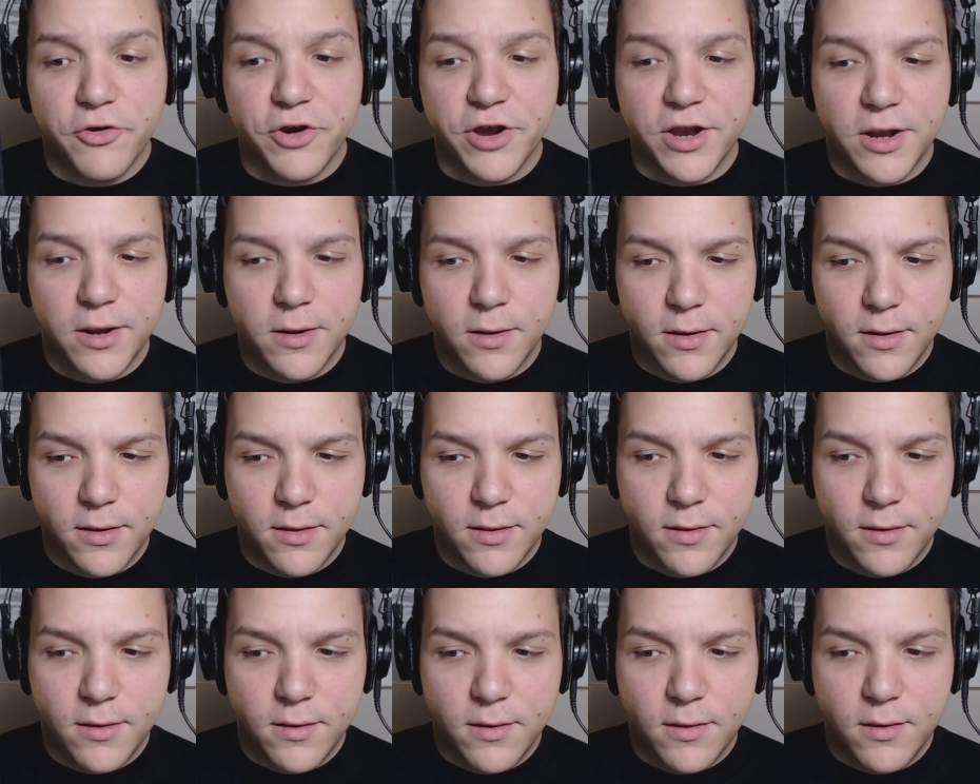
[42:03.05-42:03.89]
Agreed.
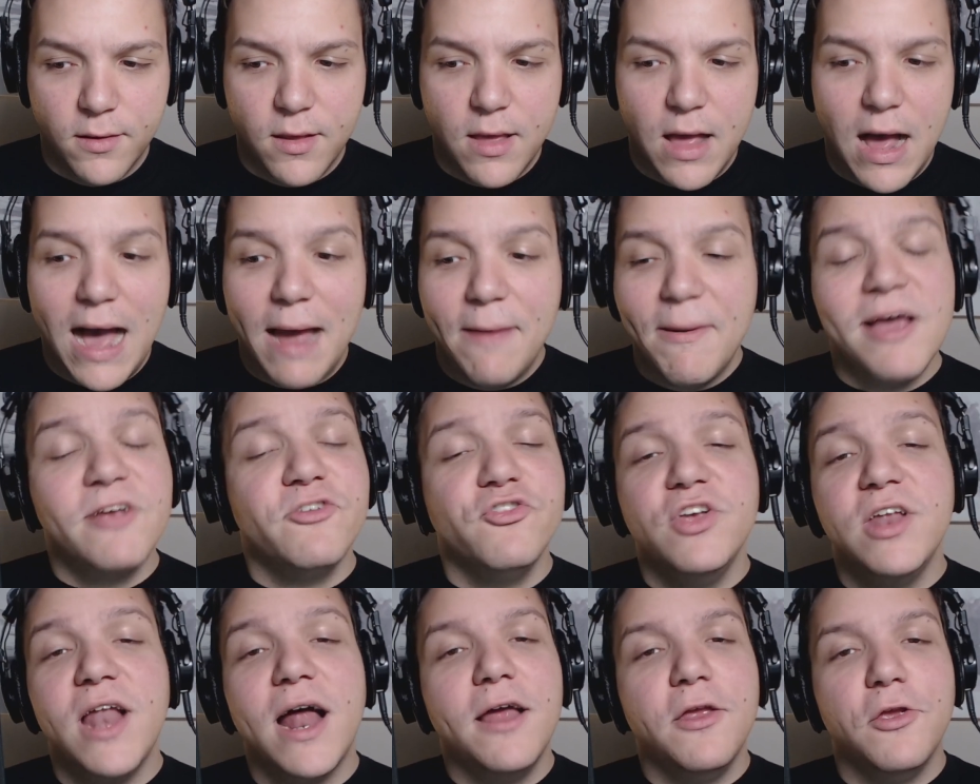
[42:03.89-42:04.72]
I'm
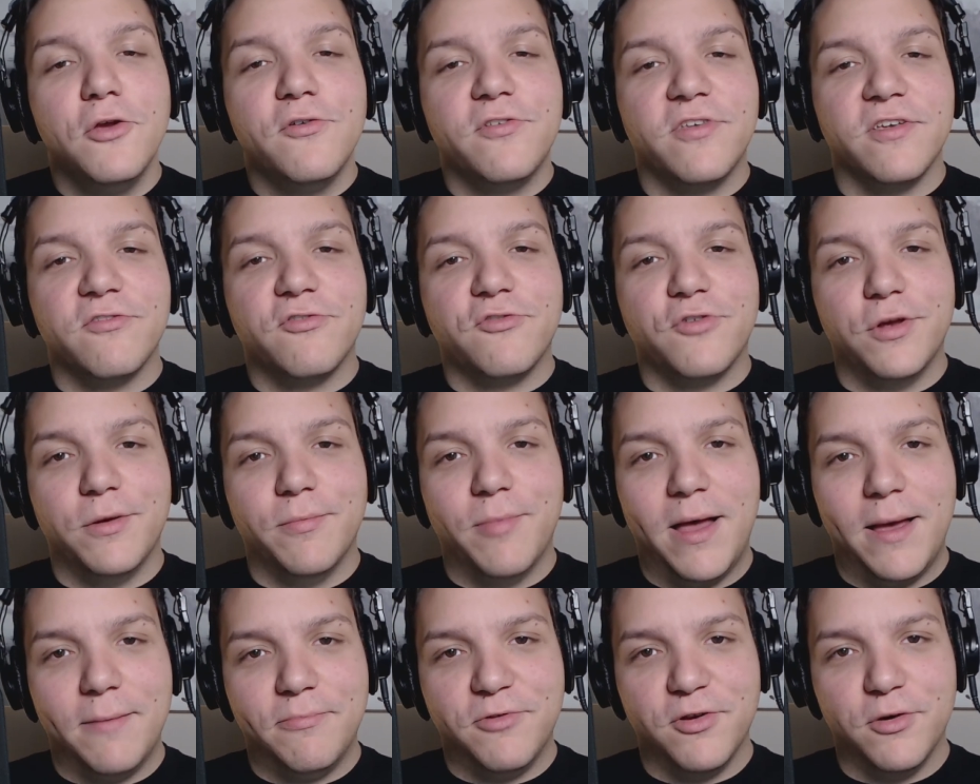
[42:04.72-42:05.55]
actually not using
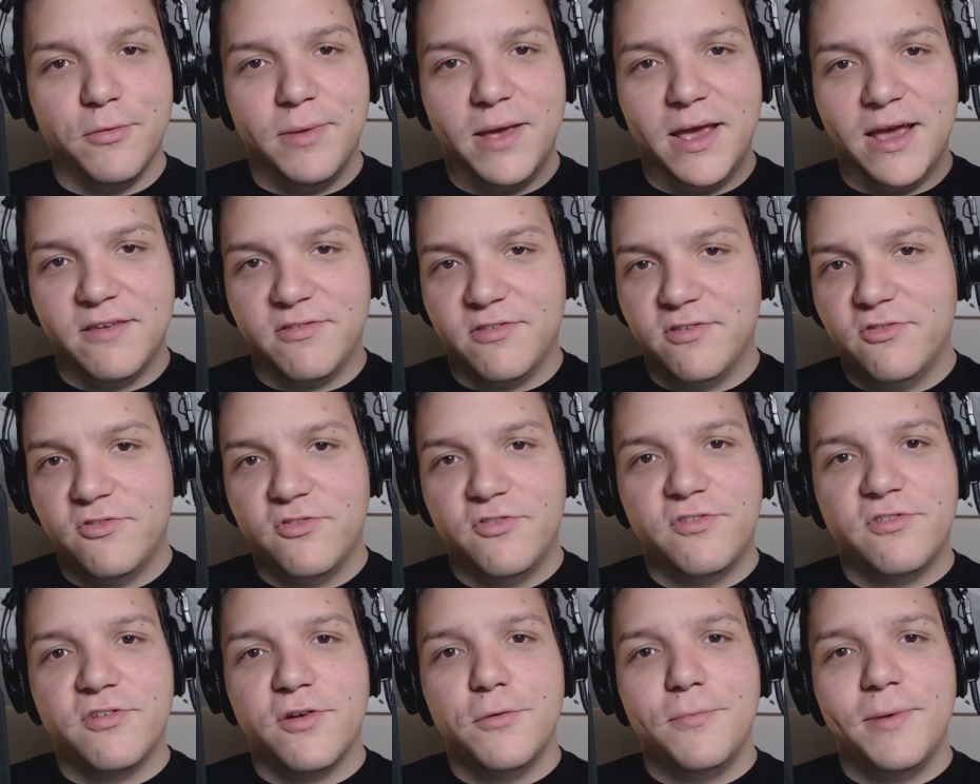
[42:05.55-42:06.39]
Streamlabs OBS. This is
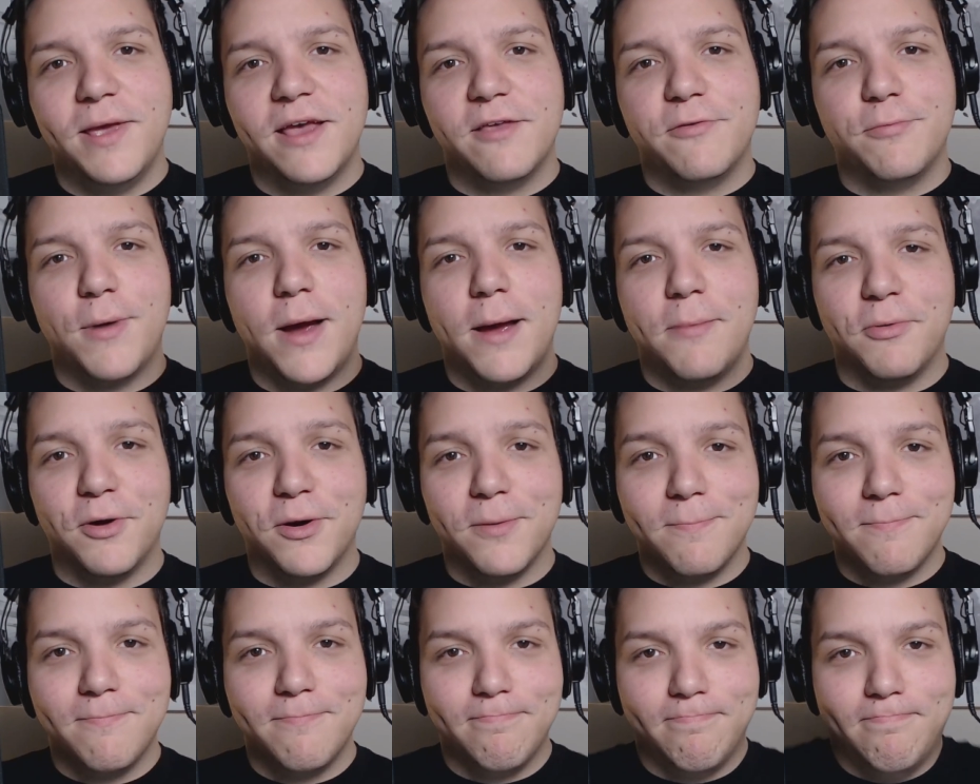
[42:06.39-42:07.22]
just OBS proper.